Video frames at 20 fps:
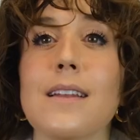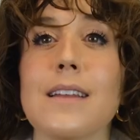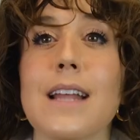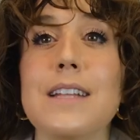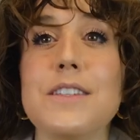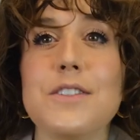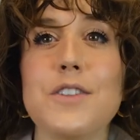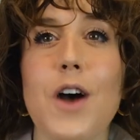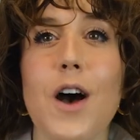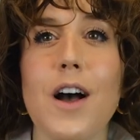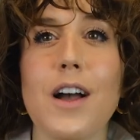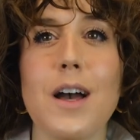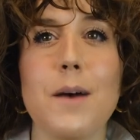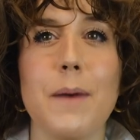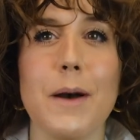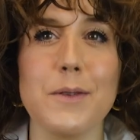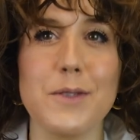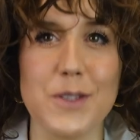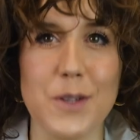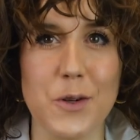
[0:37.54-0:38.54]
Let's talk
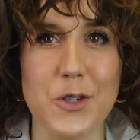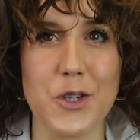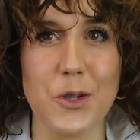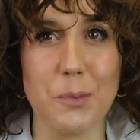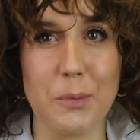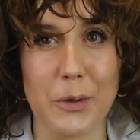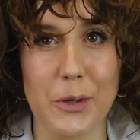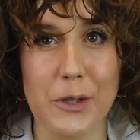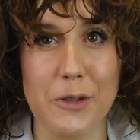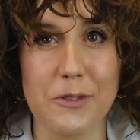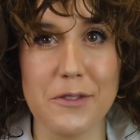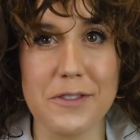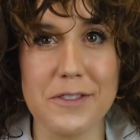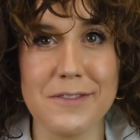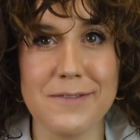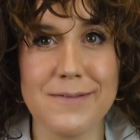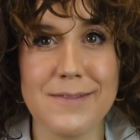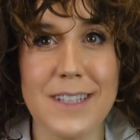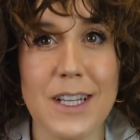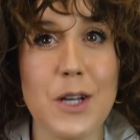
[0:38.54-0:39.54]
about social proof.
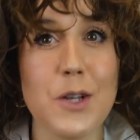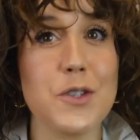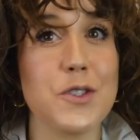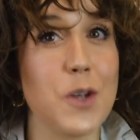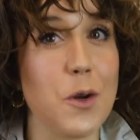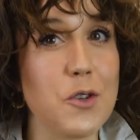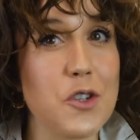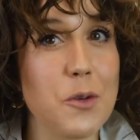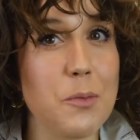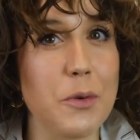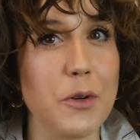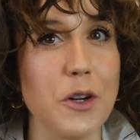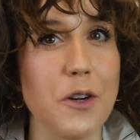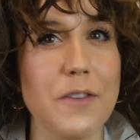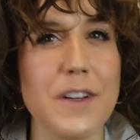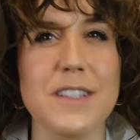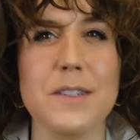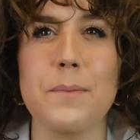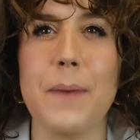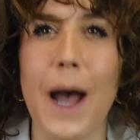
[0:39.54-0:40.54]
Social
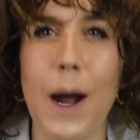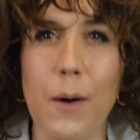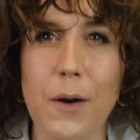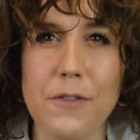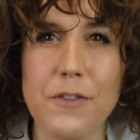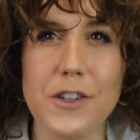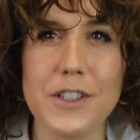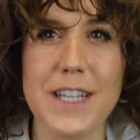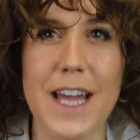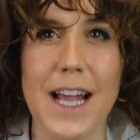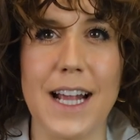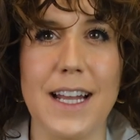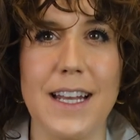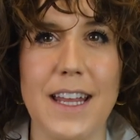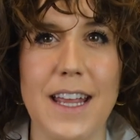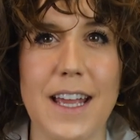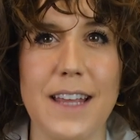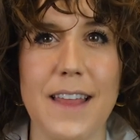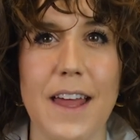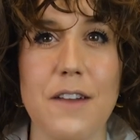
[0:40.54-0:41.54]
proof is a powerful
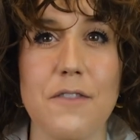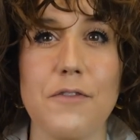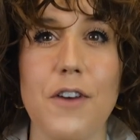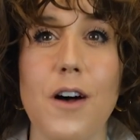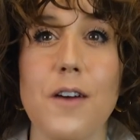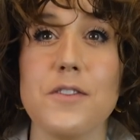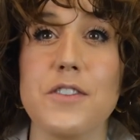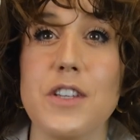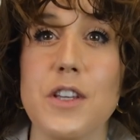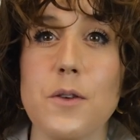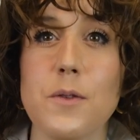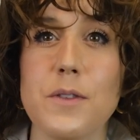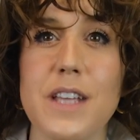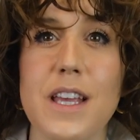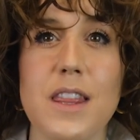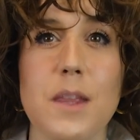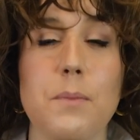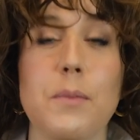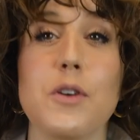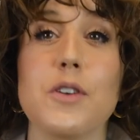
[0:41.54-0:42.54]
technique that involves
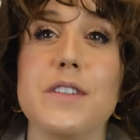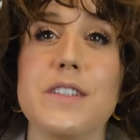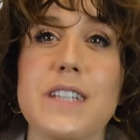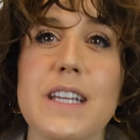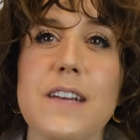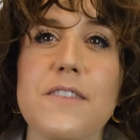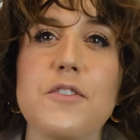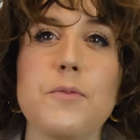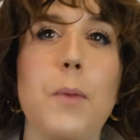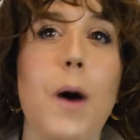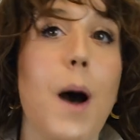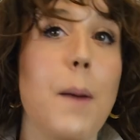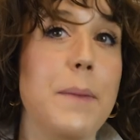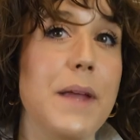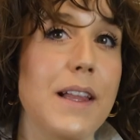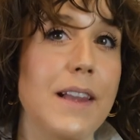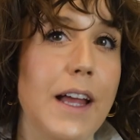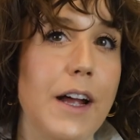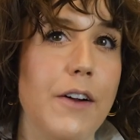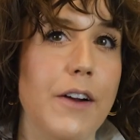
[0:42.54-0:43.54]
using the perceived
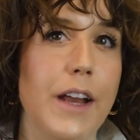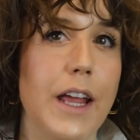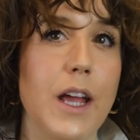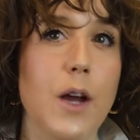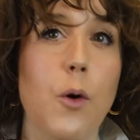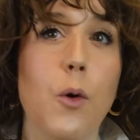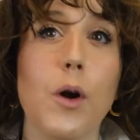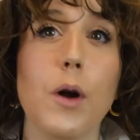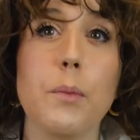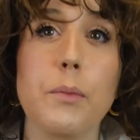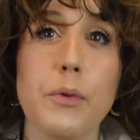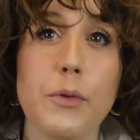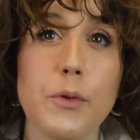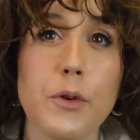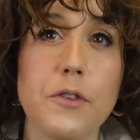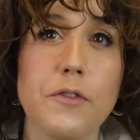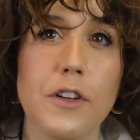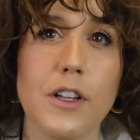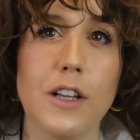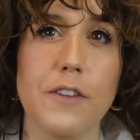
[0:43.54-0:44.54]
popularity or
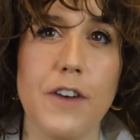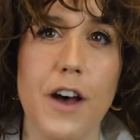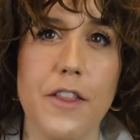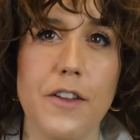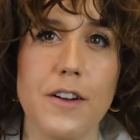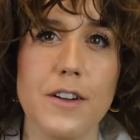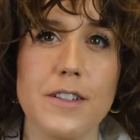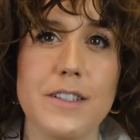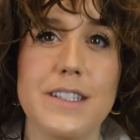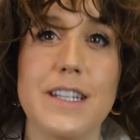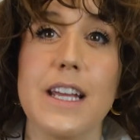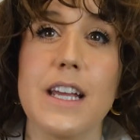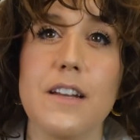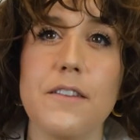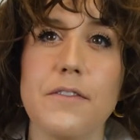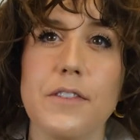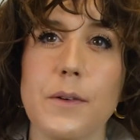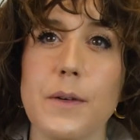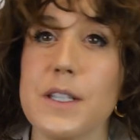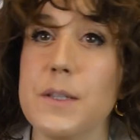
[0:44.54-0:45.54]
approval of others to
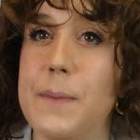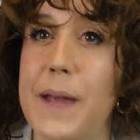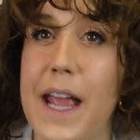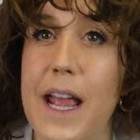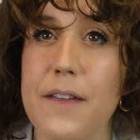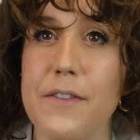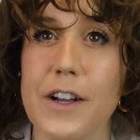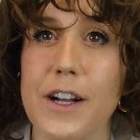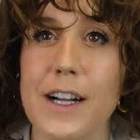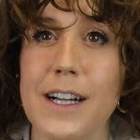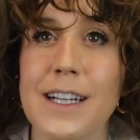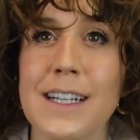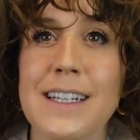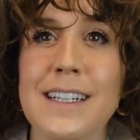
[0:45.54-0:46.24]
influence behavior.